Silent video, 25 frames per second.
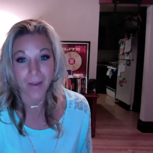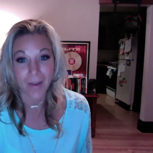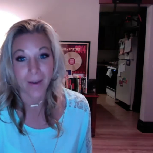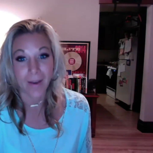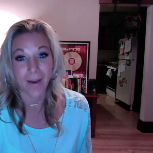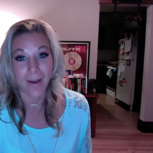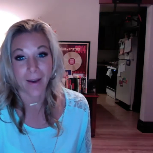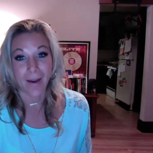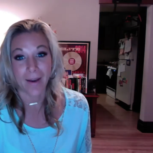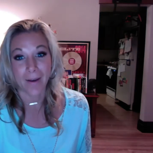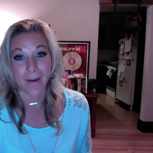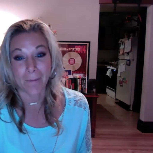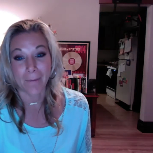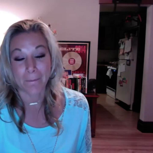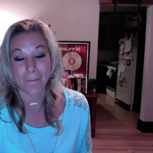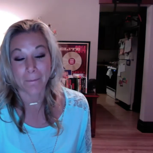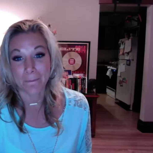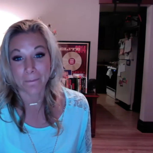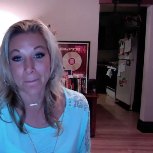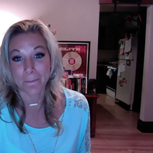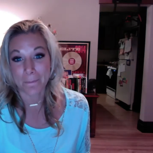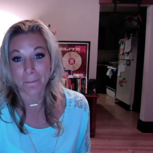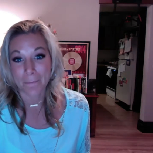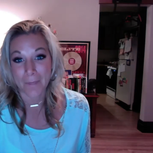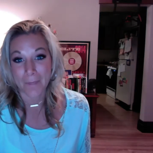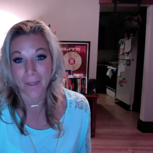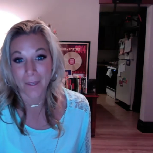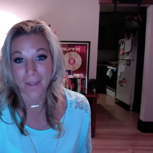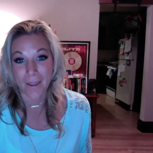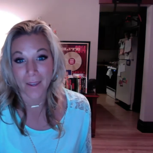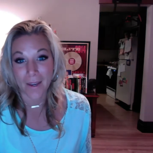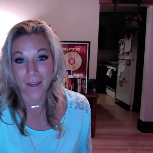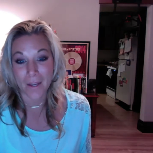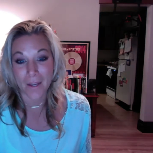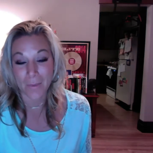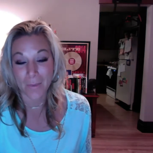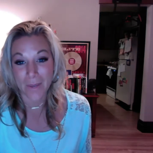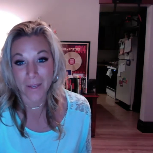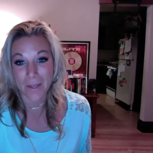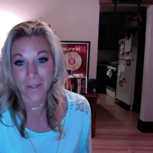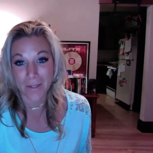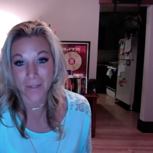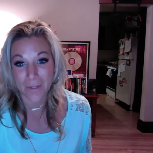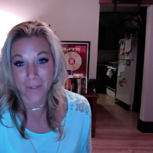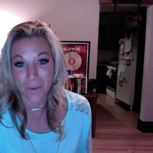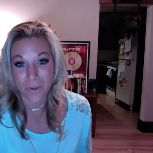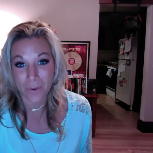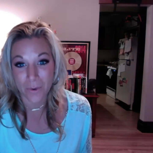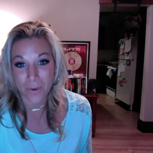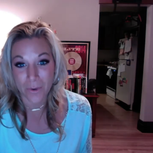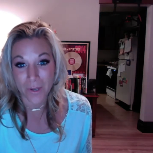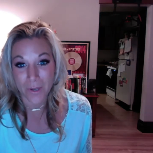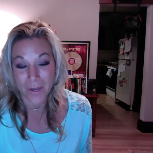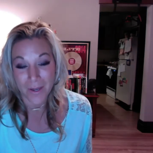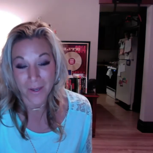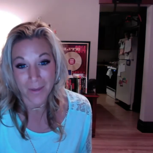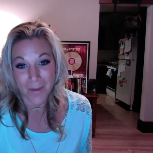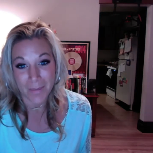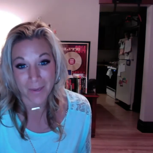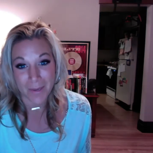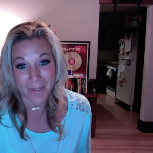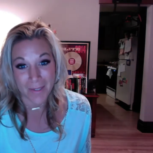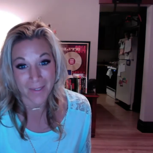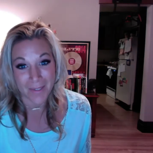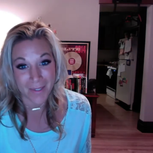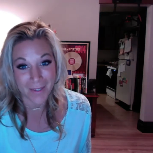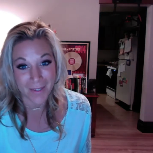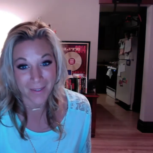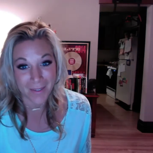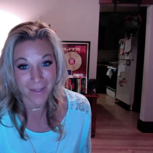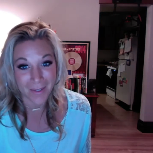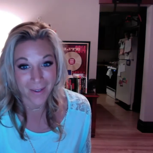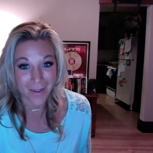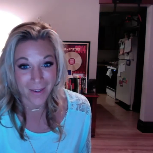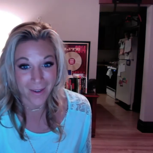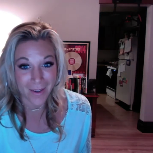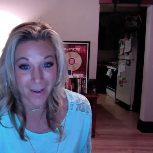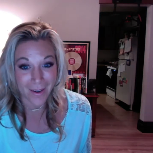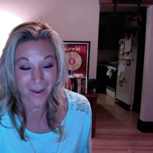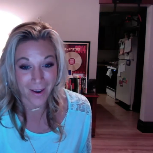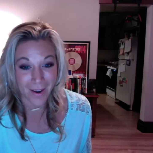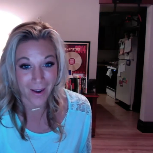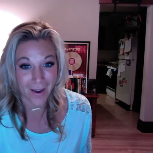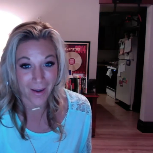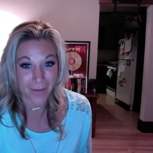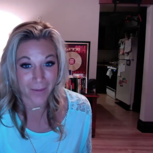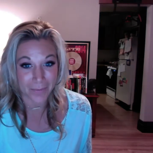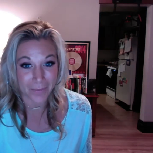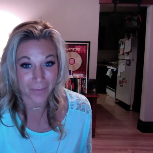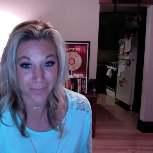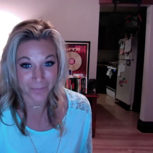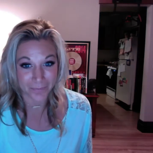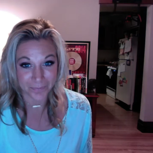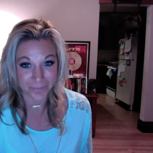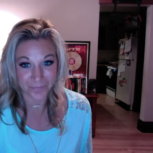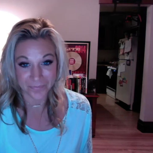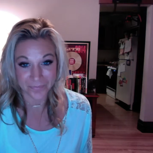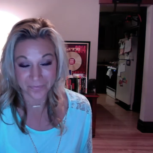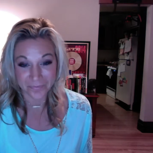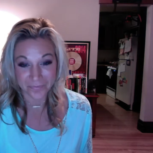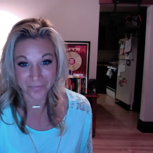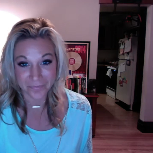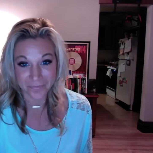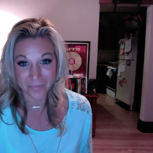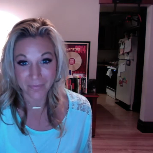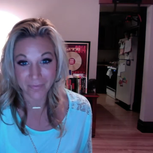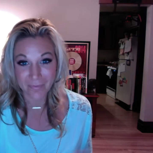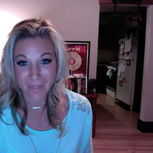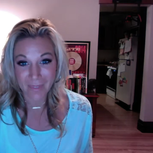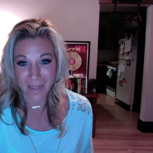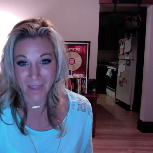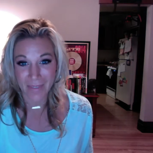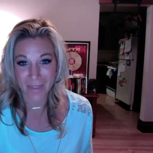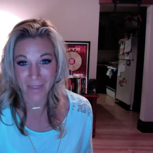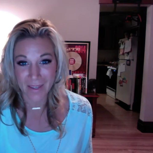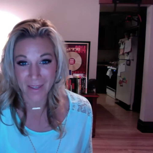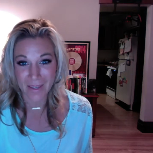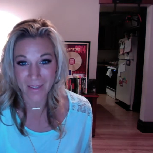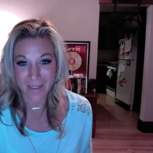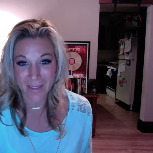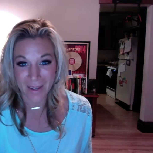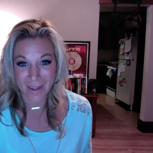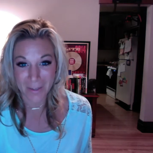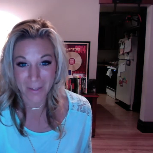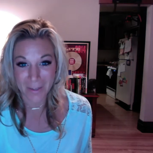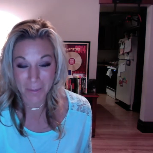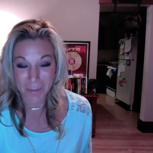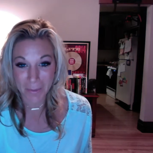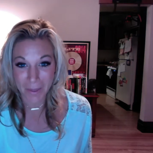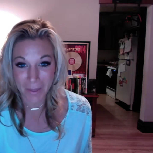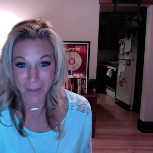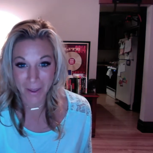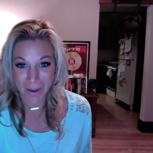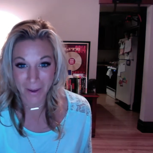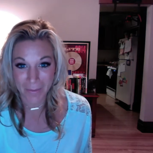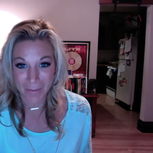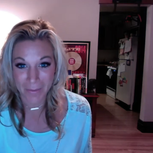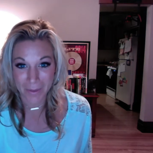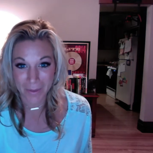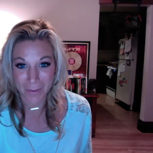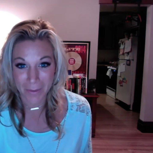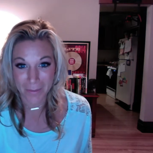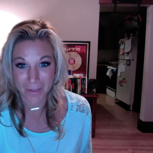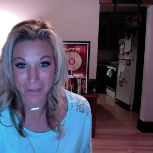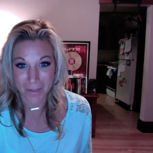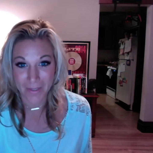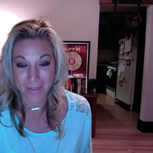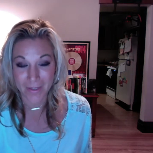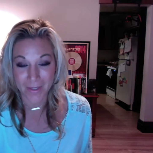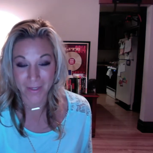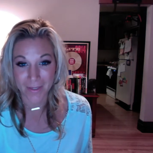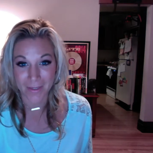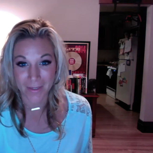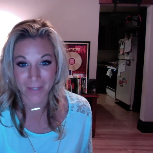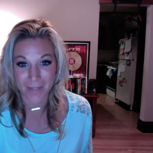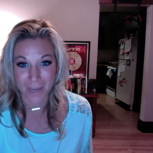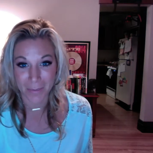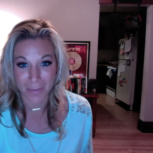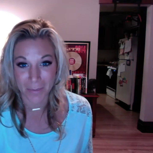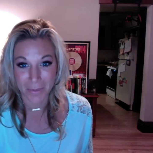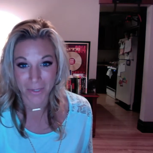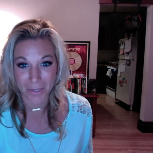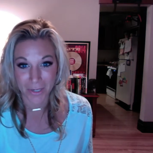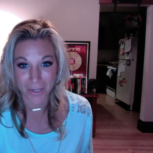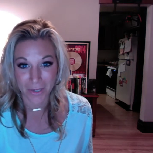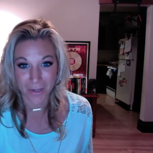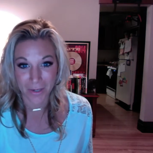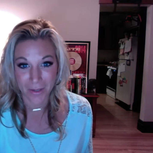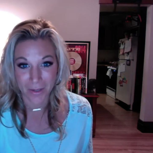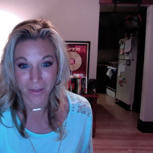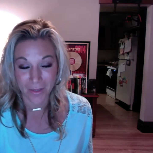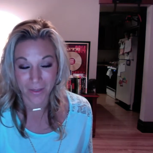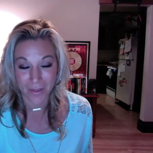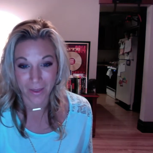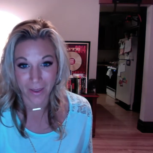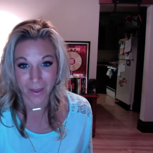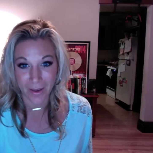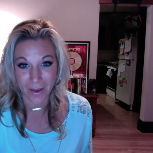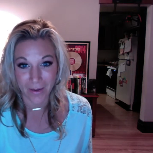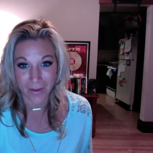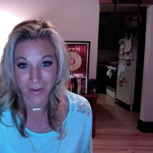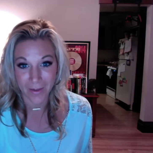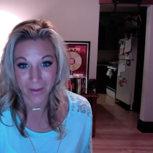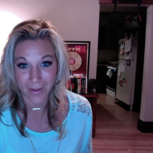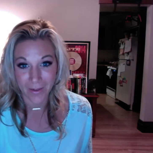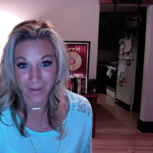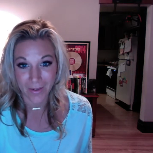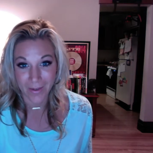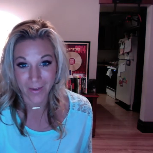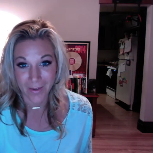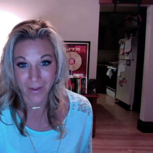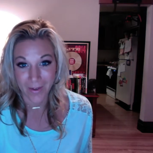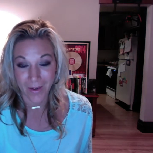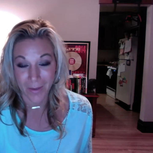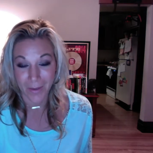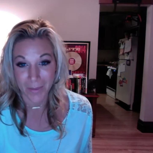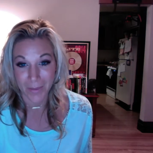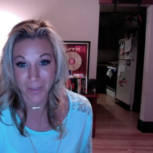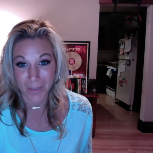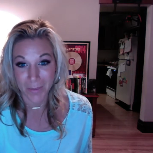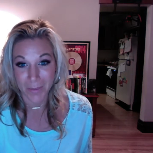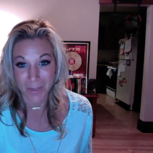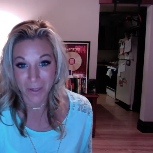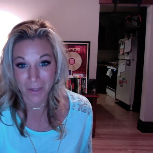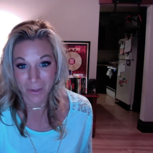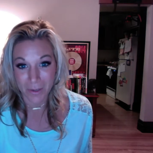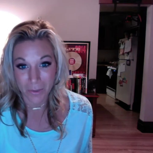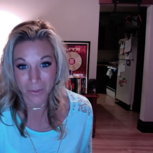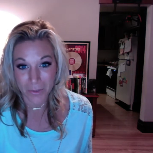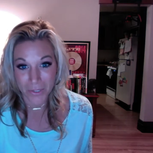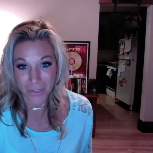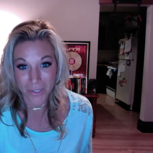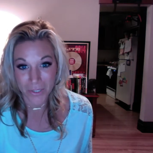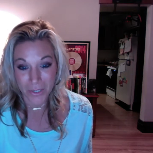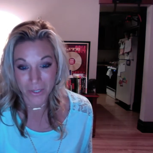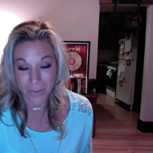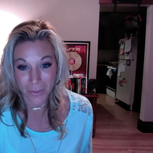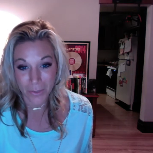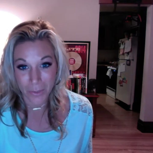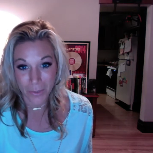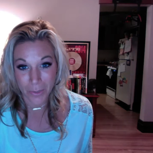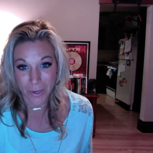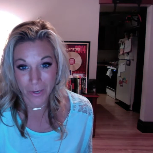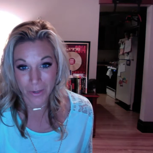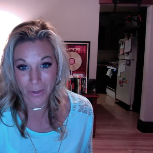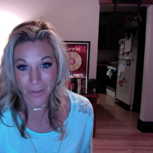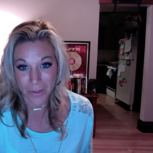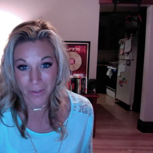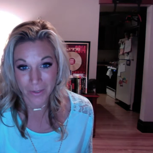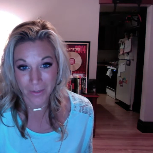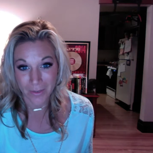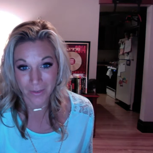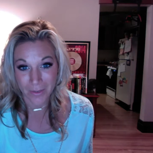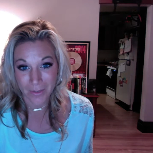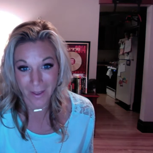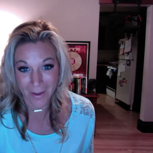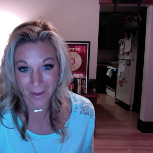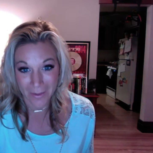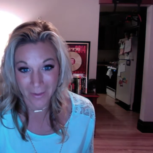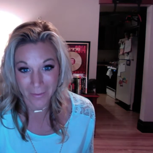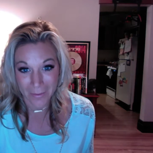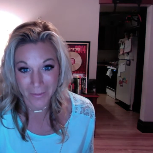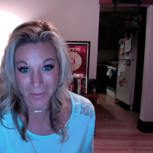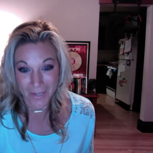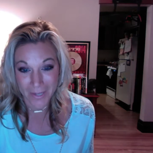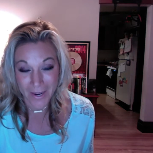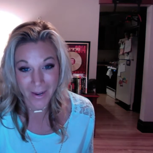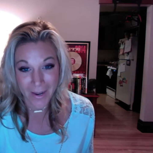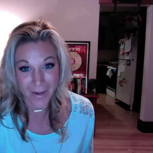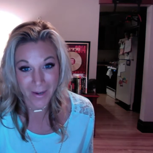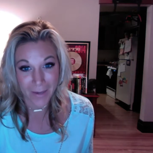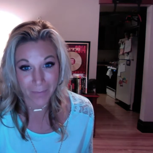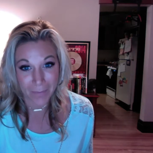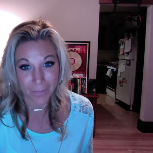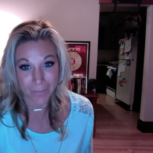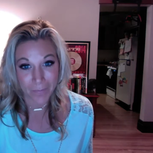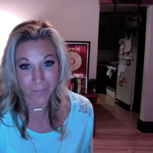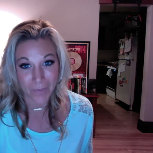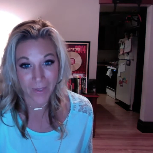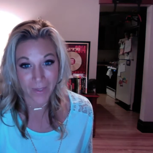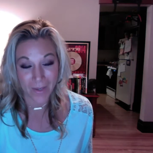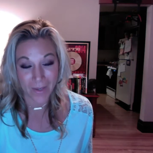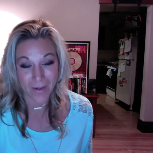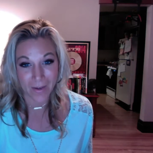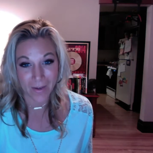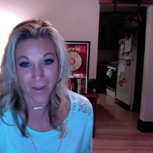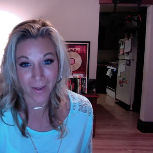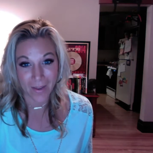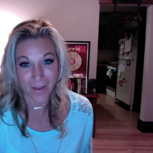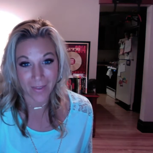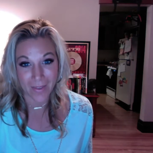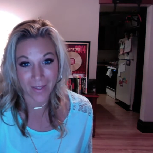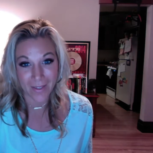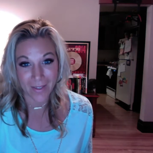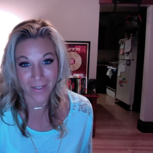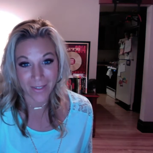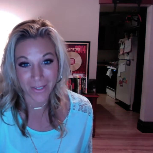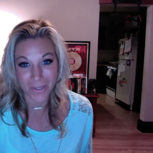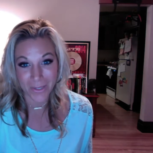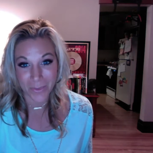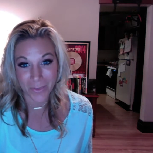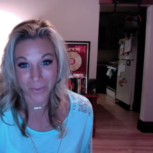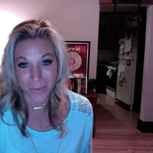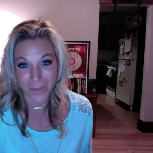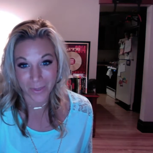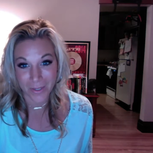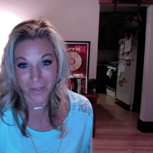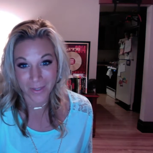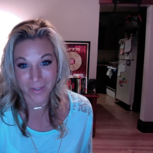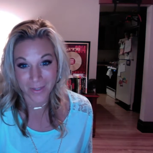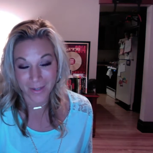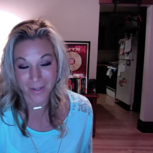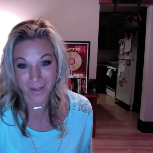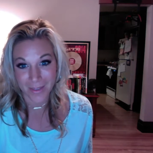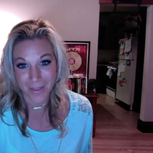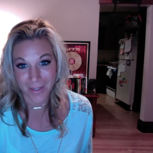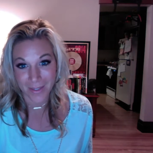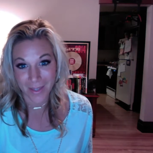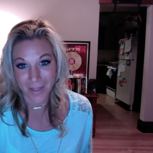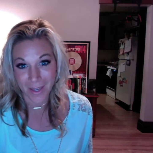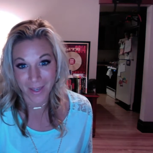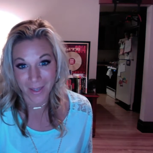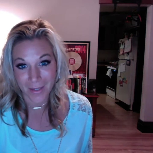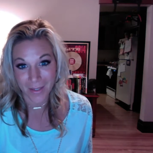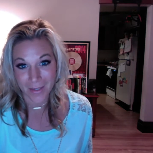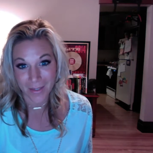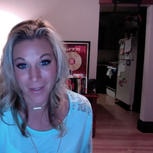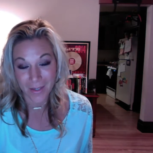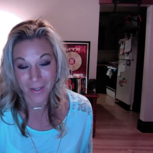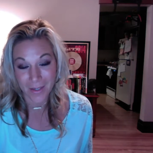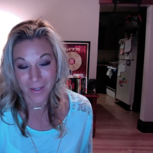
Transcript: Um, anyway, so basically, um, I think a lot of people have the misconception that um, to be a coach, it requires a lot of time. And that just really is not the case.